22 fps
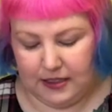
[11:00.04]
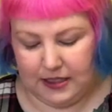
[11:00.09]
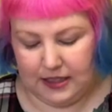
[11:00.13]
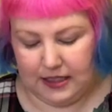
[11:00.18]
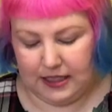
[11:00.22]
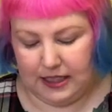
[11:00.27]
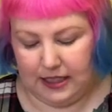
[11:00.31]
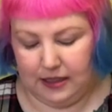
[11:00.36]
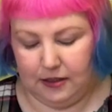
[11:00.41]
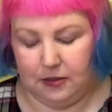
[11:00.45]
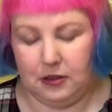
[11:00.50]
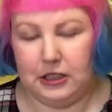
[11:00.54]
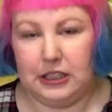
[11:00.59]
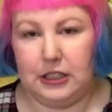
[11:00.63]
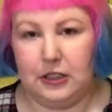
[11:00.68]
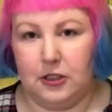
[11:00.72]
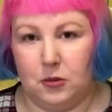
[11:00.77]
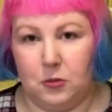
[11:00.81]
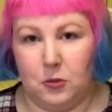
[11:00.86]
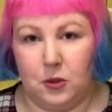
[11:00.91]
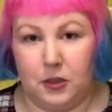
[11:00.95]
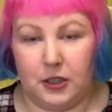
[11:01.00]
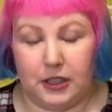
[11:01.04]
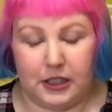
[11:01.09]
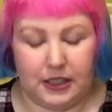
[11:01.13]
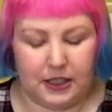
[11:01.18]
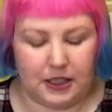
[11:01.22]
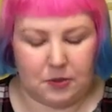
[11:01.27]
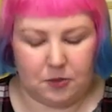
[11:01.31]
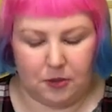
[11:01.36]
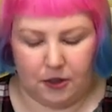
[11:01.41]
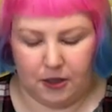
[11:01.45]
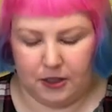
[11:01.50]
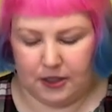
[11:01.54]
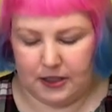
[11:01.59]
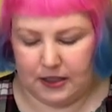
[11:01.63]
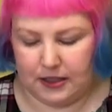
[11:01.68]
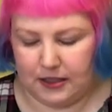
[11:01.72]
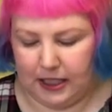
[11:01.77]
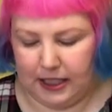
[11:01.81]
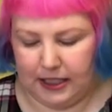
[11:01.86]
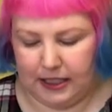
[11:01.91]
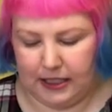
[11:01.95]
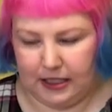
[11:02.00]
see, you know, what the experience is
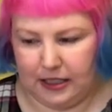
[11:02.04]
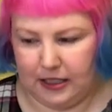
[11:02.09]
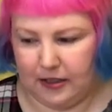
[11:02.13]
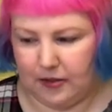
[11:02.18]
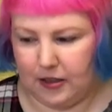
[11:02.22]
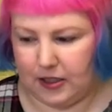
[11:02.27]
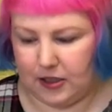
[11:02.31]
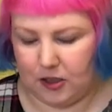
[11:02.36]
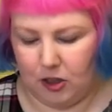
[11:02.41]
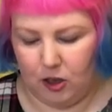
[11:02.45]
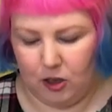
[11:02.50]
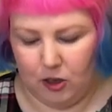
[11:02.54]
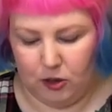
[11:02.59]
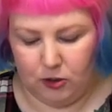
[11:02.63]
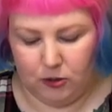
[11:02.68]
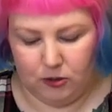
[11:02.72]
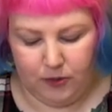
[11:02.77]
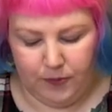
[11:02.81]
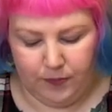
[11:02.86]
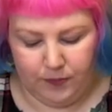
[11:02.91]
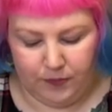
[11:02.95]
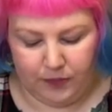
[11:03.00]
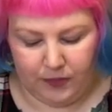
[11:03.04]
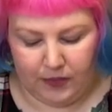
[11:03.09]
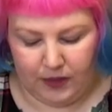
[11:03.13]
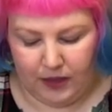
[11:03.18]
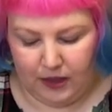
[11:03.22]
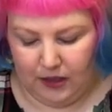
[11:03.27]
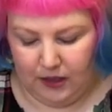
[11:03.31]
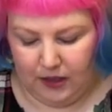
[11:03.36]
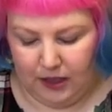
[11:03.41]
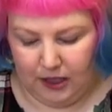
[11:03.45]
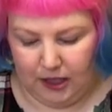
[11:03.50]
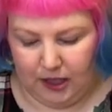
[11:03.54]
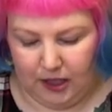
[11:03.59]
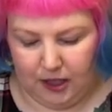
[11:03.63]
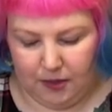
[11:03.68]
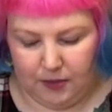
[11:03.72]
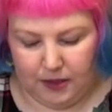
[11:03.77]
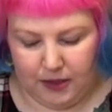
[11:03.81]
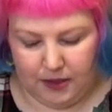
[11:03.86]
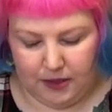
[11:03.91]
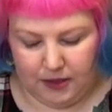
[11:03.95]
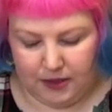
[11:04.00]
like as a whole.
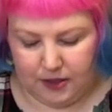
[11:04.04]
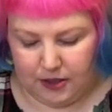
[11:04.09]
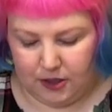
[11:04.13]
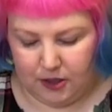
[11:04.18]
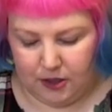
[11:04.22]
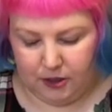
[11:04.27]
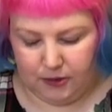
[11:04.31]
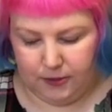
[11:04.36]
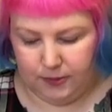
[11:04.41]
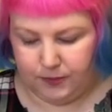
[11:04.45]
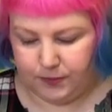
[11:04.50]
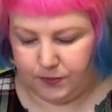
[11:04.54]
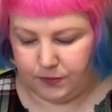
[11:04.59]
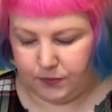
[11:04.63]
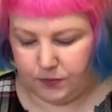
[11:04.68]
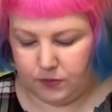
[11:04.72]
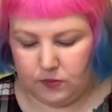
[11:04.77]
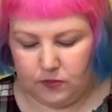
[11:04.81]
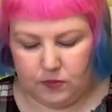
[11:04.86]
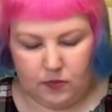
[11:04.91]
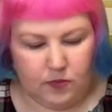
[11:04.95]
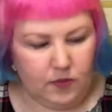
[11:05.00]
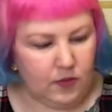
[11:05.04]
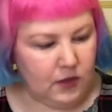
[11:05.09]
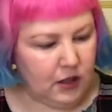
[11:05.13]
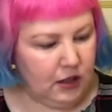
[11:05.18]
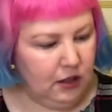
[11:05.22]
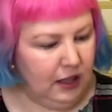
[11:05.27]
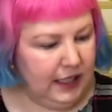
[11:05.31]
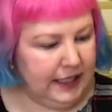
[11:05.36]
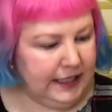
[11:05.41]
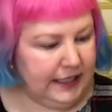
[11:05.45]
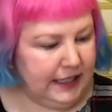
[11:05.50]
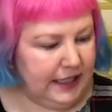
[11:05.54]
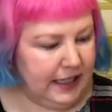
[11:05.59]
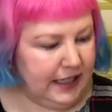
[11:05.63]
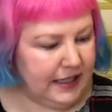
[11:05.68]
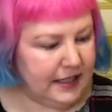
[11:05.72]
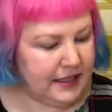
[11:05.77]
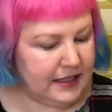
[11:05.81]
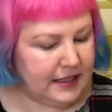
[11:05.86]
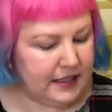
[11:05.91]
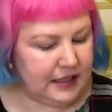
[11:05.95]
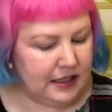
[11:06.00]
So I
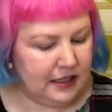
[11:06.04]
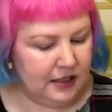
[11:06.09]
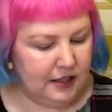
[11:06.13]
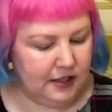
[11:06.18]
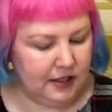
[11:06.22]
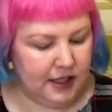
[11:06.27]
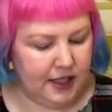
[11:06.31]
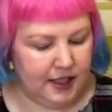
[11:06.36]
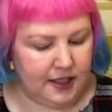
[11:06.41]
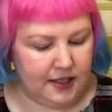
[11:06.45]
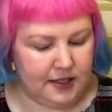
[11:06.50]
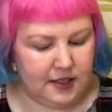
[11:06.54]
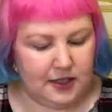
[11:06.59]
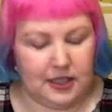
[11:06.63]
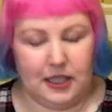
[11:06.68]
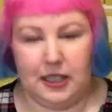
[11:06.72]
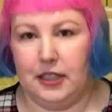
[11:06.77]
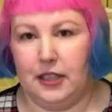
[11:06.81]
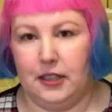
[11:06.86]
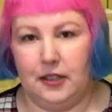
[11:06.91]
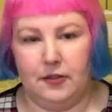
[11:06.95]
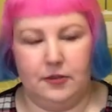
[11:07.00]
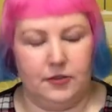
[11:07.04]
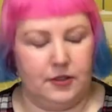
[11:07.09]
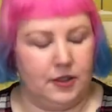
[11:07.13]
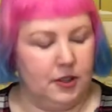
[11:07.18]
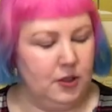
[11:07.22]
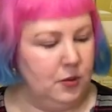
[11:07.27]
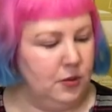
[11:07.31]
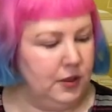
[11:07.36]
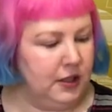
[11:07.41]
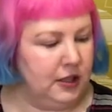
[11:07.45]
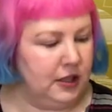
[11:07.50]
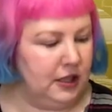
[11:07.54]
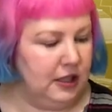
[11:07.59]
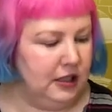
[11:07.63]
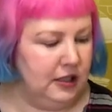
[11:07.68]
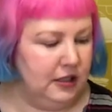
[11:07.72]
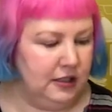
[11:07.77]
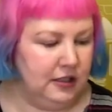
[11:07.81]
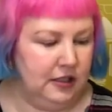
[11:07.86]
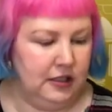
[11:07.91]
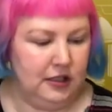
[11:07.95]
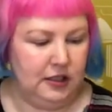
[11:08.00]
guess let's have a quick
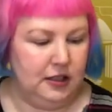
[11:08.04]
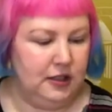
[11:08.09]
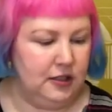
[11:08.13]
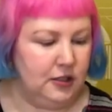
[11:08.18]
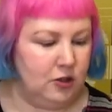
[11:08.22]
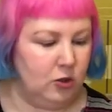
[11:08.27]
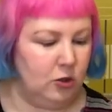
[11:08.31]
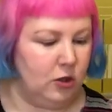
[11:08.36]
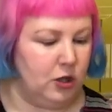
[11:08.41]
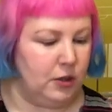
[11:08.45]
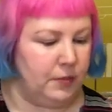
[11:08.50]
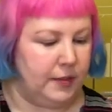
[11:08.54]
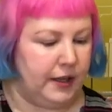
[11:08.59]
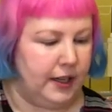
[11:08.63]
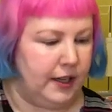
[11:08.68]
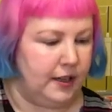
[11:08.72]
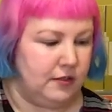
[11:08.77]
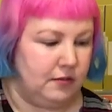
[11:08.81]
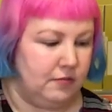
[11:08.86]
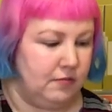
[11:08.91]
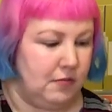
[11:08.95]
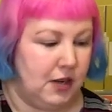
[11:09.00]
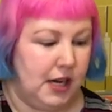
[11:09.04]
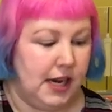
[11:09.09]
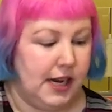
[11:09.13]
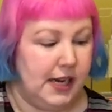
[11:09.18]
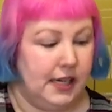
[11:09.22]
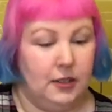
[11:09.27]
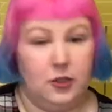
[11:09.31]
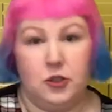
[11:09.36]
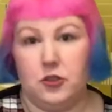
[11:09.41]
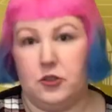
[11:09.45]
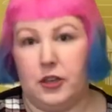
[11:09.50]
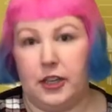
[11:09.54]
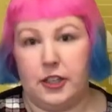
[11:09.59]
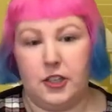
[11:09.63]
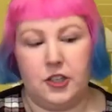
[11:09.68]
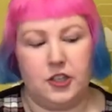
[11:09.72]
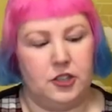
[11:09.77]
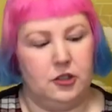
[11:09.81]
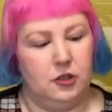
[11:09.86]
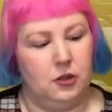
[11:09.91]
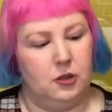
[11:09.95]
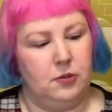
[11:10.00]
talk about my
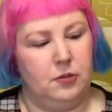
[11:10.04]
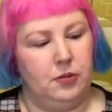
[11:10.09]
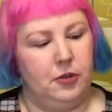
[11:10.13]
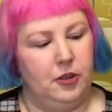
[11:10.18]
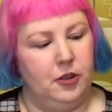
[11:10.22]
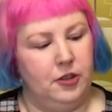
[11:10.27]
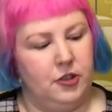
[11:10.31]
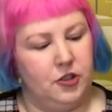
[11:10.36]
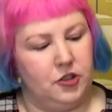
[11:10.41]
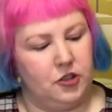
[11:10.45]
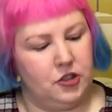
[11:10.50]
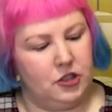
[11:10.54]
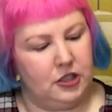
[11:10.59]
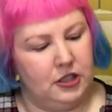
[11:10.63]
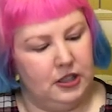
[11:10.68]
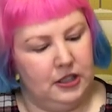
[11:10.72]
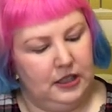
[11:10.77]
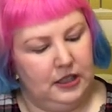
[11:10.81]
strategy or approach.